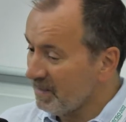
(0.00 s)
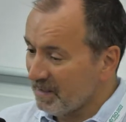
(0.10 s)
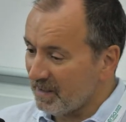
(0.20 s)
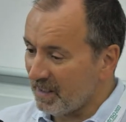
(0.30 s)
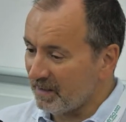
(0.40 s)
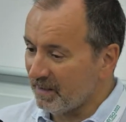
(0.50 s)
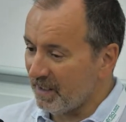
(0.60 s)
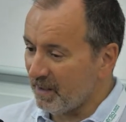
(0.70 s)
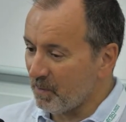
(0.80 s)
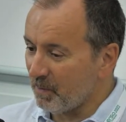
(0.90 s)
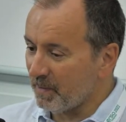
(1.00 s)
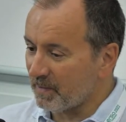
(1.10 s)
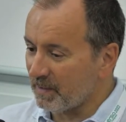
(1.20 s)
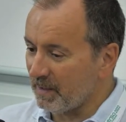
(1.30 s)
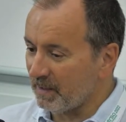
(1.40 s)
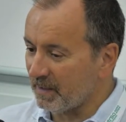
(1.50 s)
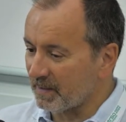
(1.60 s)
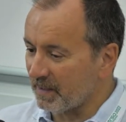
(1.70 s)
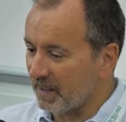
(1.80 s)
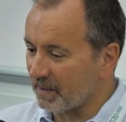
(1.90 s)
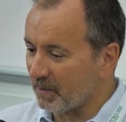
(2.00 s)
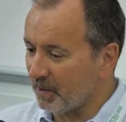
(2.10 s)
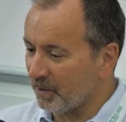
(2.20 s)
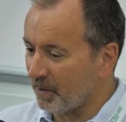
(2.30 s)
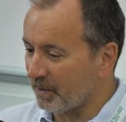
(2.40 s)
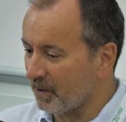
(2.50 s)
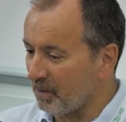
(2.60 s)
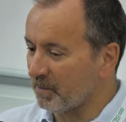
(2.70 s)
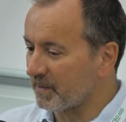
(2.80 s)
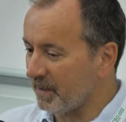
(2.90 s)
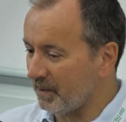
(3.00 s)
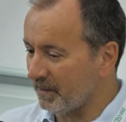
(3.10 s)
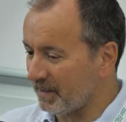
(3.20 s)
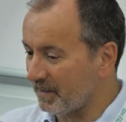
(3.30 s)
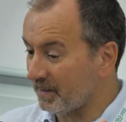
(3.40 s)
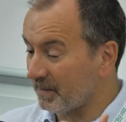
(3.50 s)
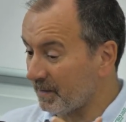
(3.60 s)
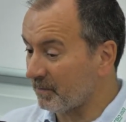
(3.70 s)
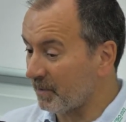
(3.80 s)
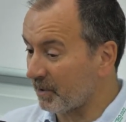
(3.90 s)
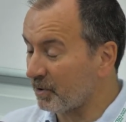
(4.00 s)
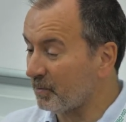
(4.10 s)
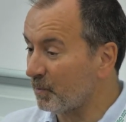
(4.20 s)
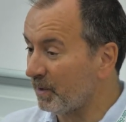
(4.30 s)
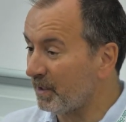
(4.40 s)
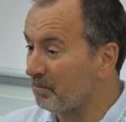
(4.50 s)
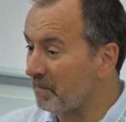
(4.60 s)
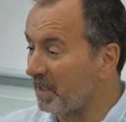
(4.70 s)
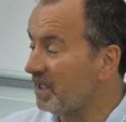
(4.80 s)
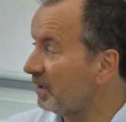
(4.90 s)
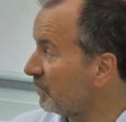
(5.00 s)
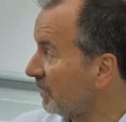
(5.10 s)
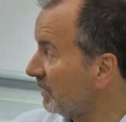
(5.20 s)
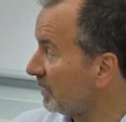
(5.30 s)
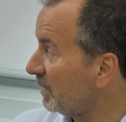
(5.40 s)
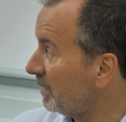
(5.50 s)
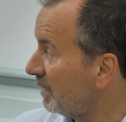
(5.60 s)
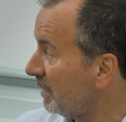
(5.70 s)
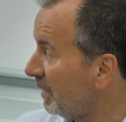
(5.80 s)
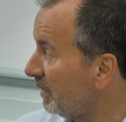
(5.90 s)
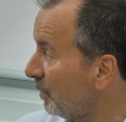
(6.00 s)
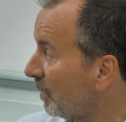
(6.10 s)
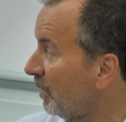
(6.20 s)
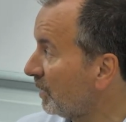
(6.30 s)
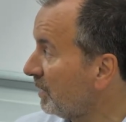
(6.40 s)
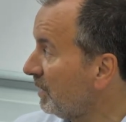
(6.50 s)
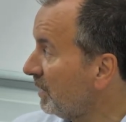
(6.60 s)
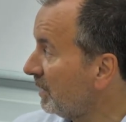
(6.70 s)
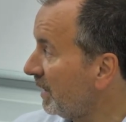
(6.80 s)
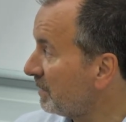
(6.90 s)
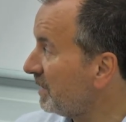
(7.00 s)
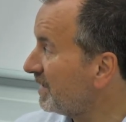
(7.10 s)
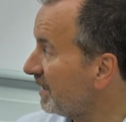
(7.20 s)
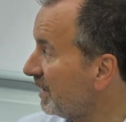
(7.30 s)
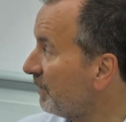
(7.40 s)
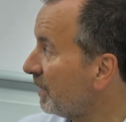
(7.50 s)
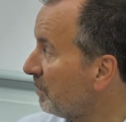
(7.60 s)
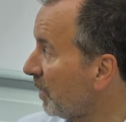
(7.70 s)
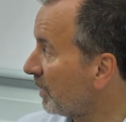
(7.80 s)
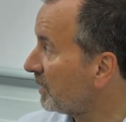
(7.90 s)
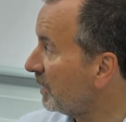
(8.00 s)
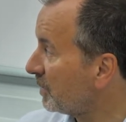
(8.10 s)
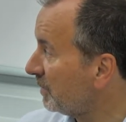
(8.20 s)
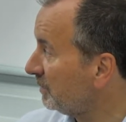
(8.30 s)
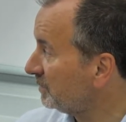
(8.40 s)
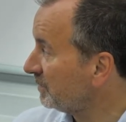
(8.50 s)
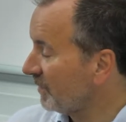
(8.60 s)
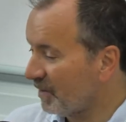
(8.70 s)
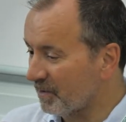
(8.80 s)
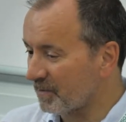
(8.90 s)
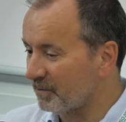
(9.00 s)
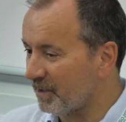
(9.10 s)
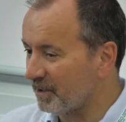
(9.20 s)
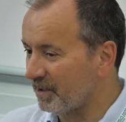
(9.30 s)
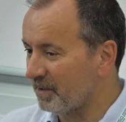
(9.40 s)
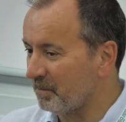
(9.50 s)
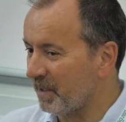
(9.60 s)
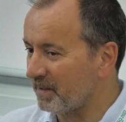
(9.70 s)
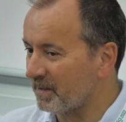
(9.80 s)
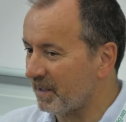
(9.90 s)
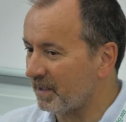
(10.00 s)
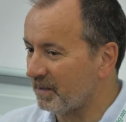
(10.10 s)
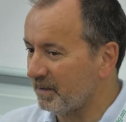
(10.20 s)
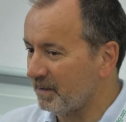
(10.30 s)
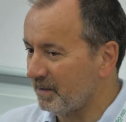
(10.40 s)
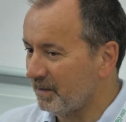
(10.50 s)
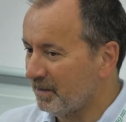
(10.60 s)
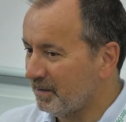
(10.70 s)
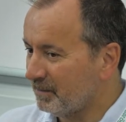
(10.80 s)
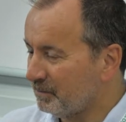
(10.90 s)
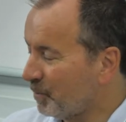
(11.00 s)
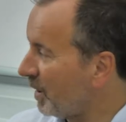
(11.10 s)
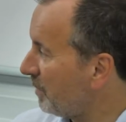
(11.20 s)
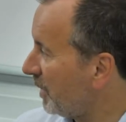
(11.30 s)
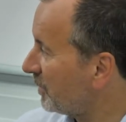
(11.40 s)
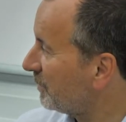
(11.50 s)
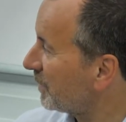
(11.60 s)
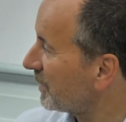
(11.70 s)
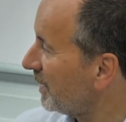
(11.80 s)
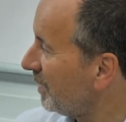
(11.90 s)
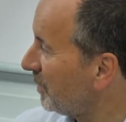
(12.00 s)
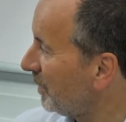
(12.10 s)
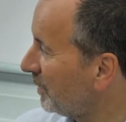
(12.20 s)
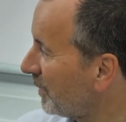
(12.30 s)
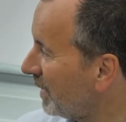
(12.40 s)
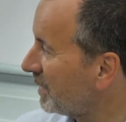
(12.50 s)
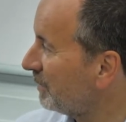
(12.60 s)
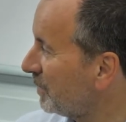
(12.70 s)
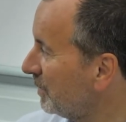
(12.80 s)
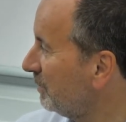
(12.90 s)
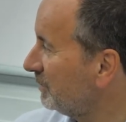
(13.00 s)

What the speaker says: And there what we are seeing is that although at the global scale there's this reduction, within many countries in the world, there has been significant polarization. Concentration in places like Budapest, for example, relative to